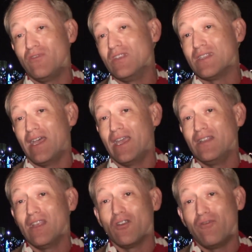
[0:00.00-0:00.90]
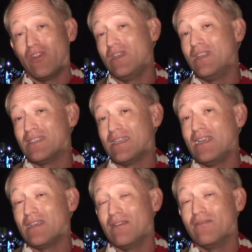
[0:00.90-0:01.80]
designed that are very
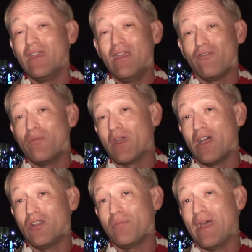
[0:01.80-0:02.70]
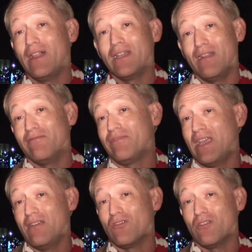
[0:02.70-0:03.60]
distinctive from a color palette and
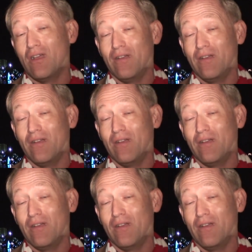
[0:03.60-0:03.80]
flavor